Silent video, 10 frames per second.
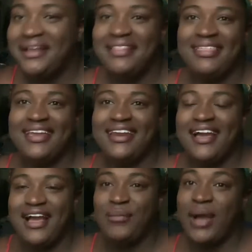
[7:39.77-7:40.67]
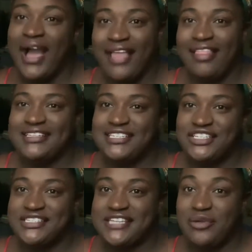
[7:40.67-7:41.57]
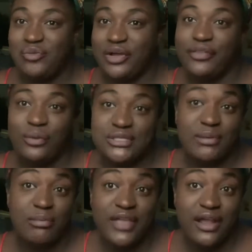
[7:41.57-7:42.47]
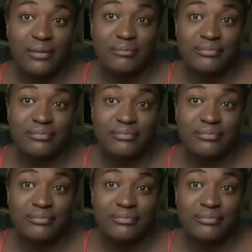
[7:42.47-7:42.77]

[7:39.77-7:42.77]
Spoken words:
then I like to just take one the whole time I'm there.